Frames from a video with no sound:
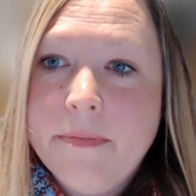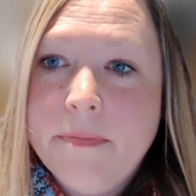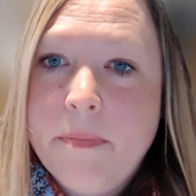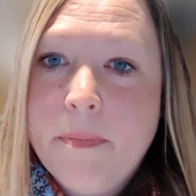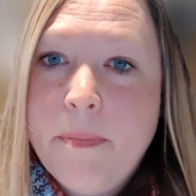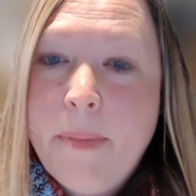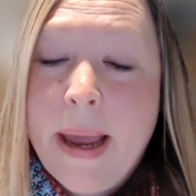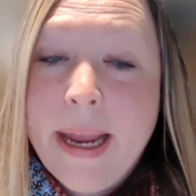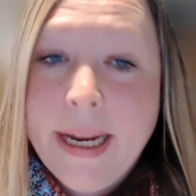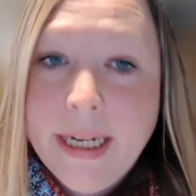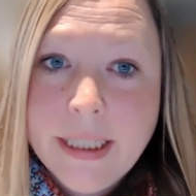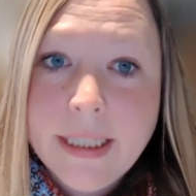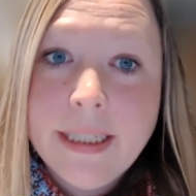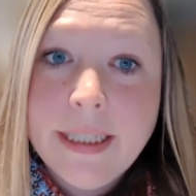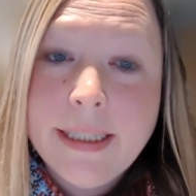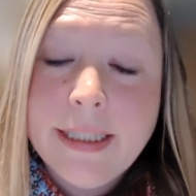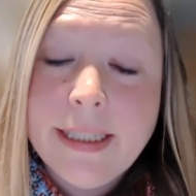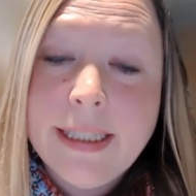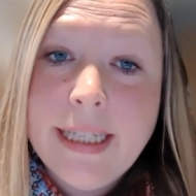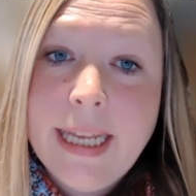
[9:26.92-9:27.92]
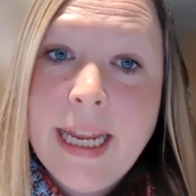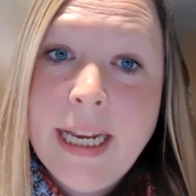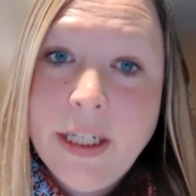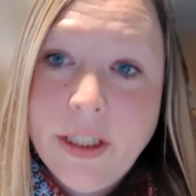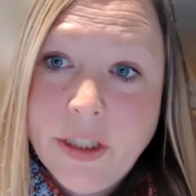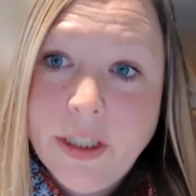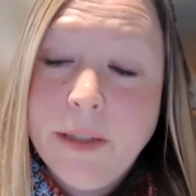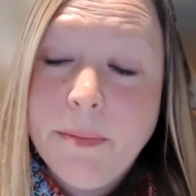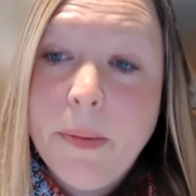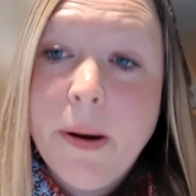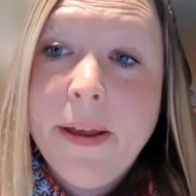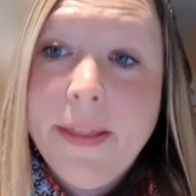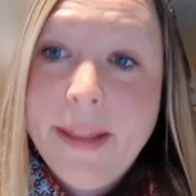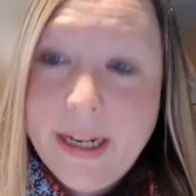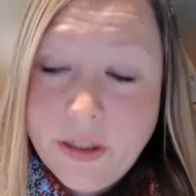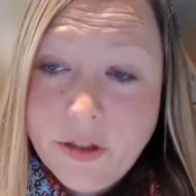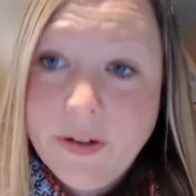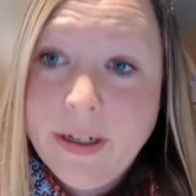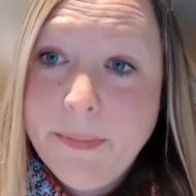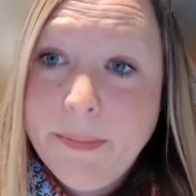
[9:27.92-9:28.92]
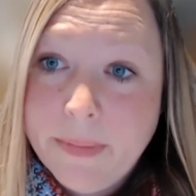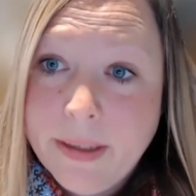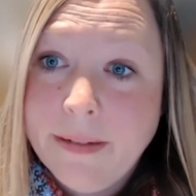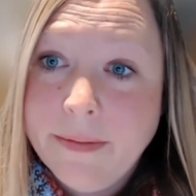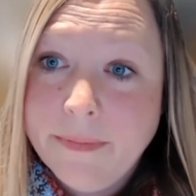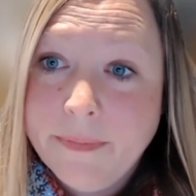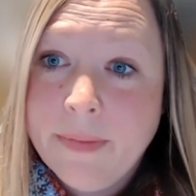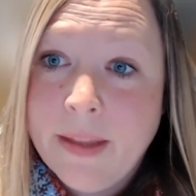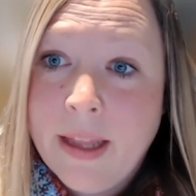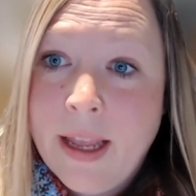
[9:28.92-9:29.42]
Patients Injured by Their Treatment,